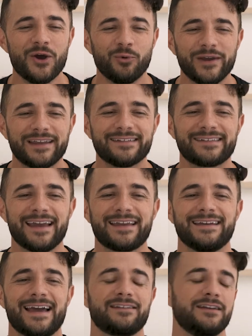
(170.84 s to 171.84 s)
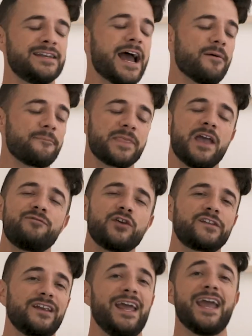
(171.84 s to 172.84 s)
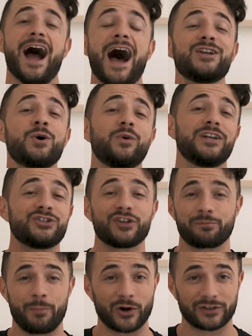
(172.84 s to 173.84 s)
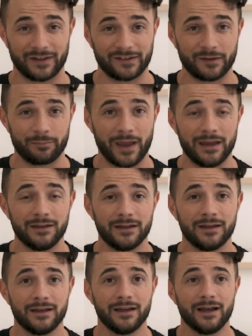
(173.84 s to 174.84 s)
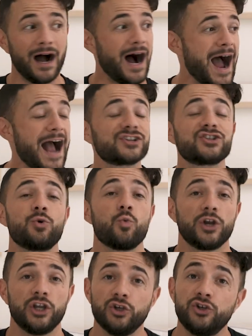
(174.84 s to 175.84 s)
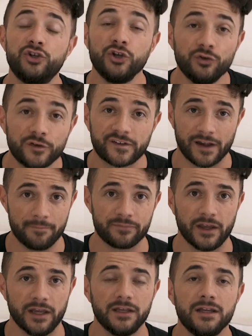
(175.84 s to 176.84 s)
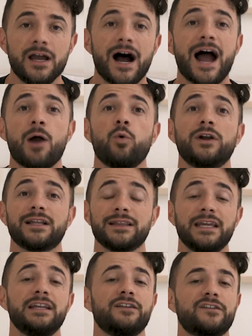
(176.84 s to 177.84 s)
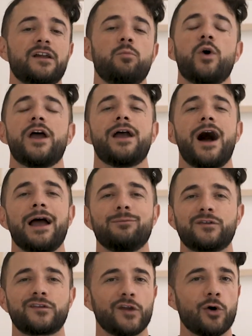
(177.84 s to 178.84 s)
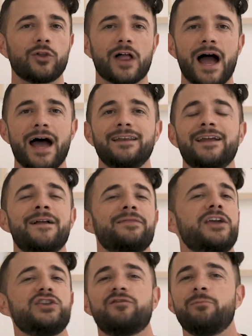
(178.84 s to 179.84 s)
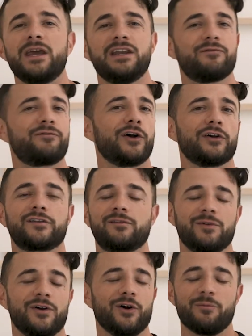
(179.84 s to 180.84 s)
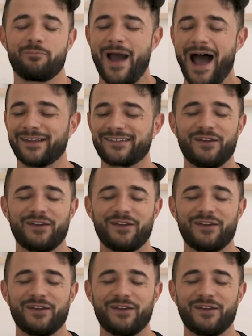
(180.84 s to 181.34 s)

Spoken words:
we can stay connected. Now, if you're saying, hey, I don't want to just participate, I actually want to do something. I want to lead in some way. I'm so glad that you've made it past the